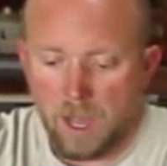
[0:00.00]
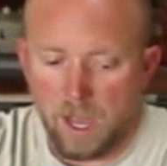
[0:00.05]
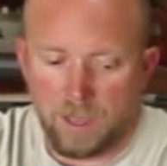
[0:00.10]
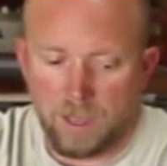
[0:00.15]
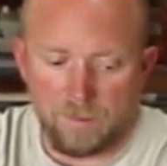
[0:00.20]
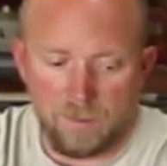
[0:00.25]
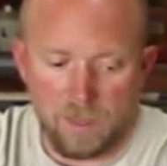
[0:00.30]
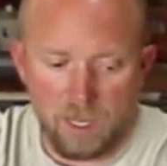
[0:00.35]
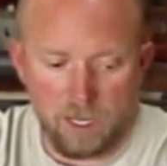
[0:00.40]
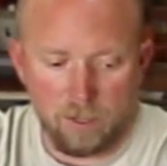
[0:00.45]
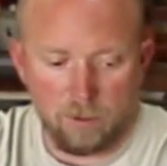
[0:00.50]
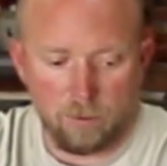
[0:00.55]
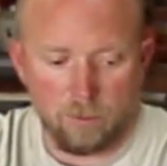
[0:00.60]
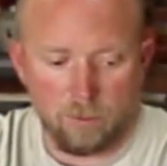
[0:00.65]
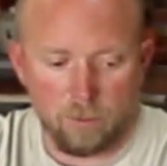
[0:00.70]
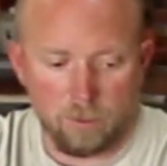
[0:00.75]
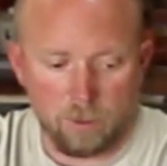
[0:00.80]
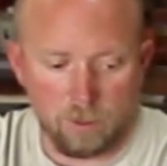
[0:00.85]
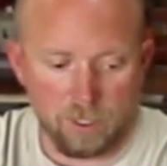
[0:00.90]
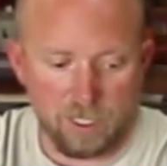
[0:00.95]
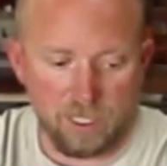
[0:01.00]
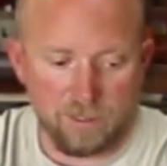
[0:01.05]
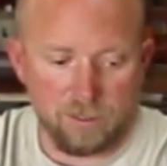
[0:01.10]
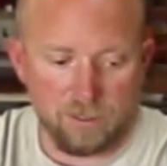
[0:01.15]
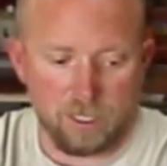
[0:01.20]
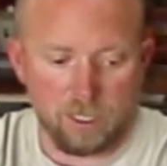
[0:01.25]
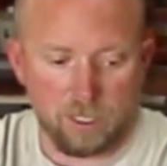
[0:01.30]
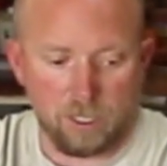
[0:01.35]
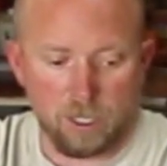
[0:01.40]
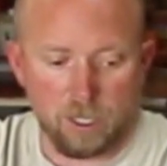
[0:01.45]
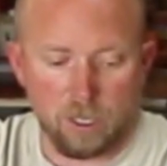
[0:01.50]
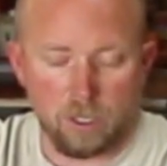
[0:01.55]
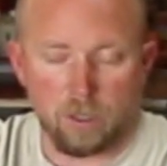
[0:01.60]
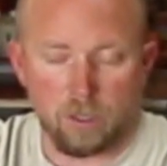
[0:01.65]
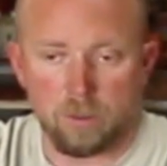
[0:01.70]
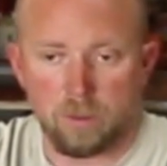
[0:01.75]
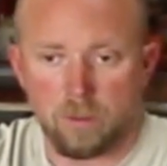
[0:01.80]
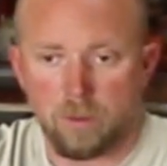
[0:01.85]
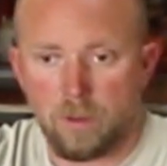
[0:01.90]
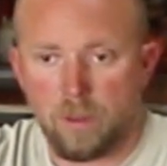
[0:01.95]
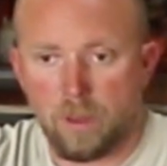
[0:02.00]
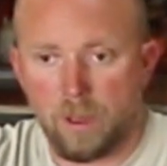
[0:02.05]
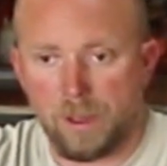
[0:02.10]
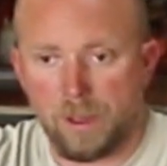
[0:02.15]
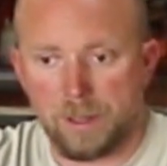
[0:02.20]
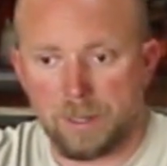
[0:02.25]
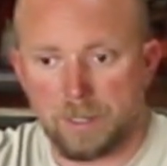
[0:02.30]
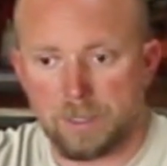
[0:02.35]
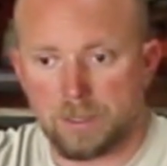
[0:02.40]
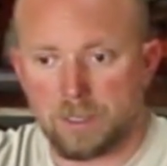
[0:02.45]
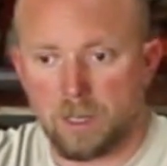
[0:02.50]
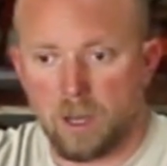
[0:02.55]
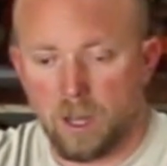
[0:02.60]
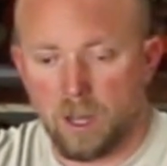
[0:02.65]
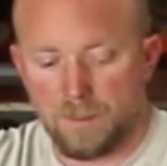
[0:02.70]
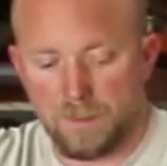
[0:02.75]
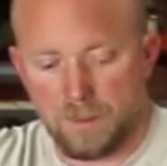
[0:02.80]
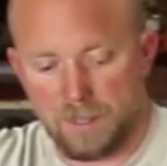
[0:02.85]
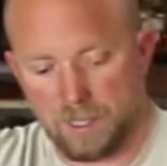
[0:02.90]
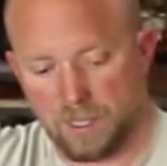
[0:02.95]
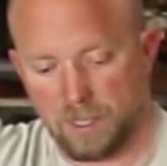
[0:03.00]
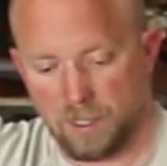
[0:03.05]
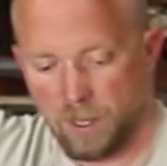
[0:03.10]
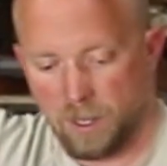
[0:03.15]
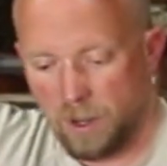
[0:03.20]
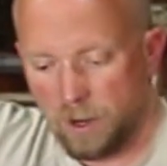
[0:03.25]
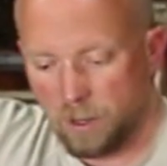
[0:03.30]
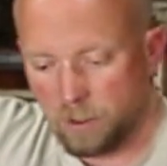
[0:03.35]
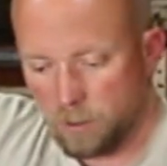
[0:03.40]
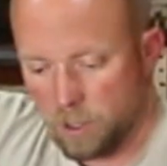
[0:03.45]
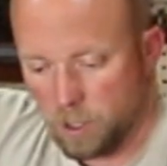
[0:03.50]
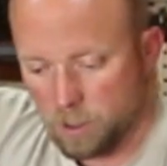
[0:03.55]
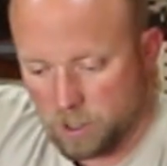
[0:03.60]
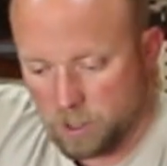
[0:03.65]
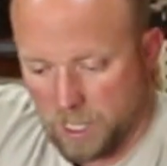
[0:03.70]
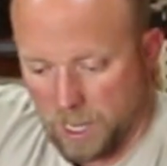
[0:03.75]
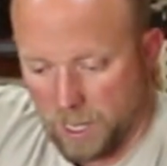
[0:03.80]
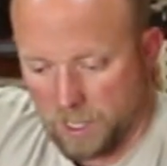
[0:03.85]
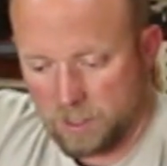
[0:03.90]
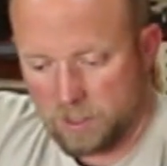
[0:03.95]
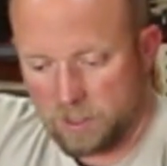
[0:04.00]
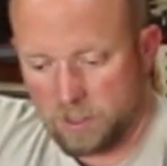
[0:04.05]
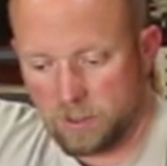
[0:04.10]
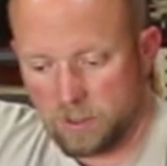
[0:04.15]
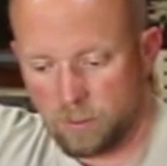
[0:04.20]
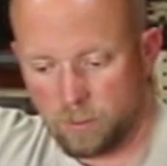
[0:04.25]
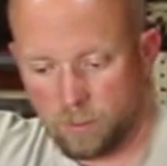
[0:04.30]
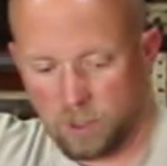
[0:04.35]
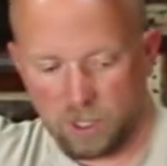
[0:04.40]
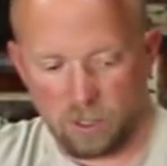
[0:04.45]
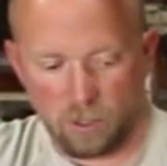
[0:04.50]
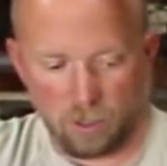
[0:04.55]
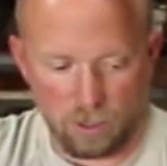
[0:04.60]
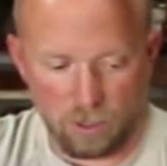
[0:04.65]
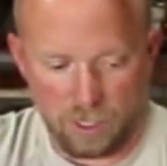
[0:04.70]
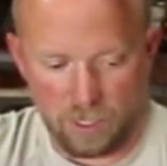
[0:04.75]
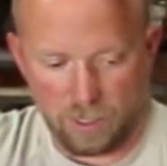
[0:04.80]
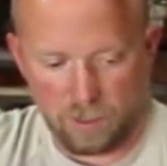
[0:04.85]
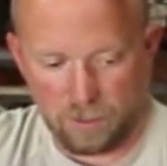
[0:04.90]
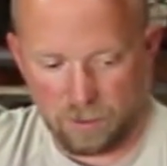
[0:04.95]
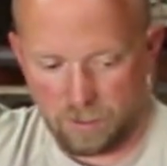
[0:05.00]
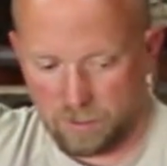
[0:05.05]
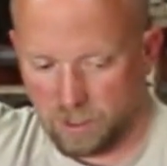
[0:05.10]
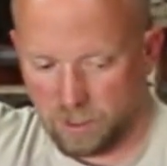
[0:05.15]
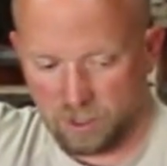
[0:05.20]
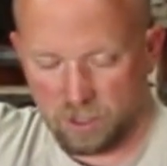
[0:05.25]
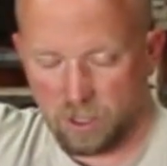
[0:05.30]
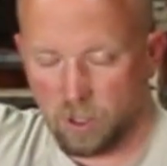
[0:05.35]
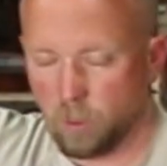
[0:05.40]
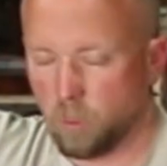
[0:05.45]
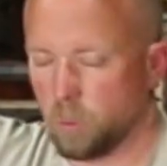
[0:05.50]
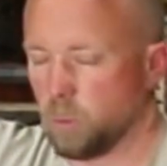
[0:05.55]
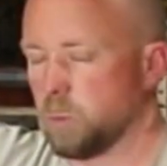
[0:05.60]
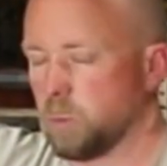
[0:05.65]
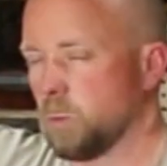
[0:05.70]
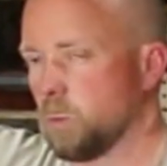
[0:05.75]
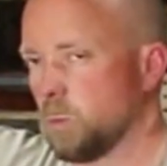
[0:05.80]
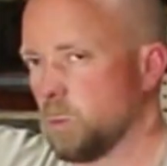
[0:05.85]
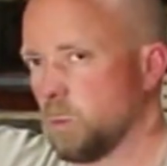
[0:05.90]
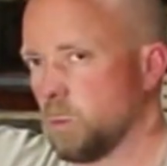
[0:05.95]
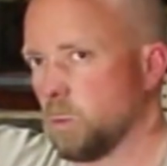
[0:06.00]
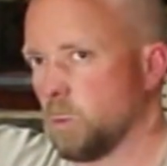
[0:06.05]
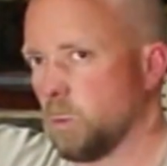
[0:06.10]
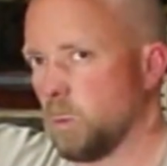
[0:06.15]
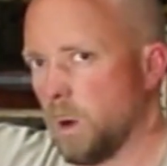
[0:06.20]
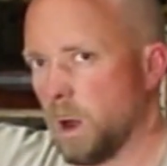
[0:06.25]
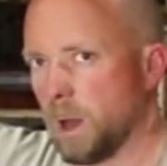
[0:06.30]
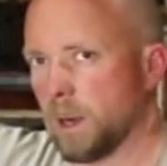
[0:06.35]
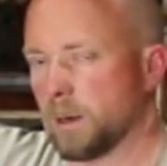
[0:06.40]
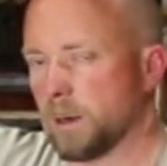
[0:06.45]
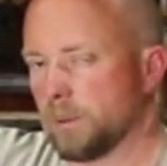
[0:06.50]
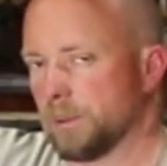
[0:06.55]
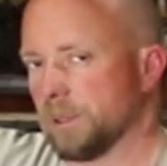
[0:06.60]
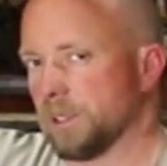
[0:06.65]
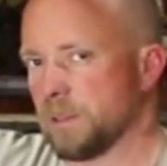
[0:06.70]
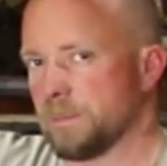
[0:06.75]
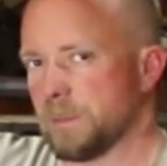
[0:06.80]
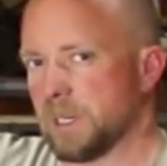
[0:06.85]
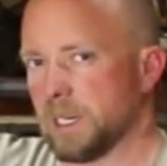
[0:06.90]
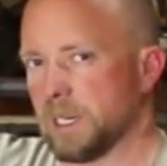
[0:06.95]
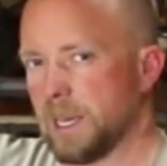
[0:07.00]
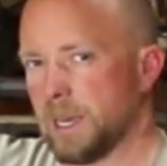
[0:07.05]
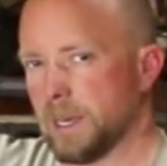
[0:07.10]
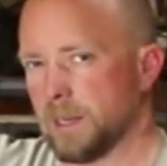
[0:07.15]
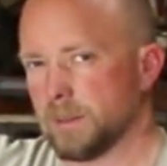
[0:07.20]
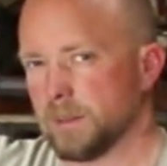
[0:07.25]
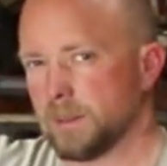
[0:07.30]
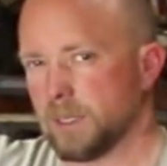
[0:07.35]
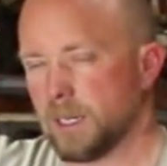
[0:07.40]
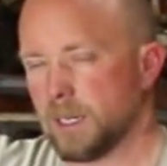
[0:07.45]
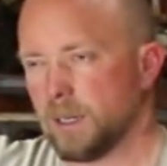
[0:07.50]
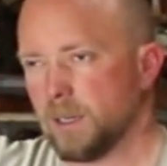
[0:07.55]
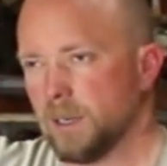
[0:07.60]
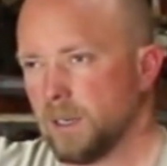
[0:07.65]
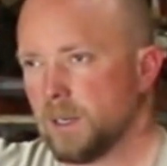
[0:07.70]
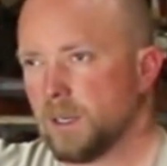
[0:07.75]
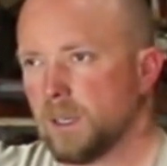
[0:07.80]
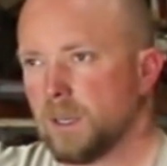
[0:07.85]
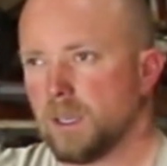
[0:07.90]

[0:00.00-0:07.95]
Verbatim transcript: and then we'll give it a go uh, on the grow decks, which only, there's no water really being held there.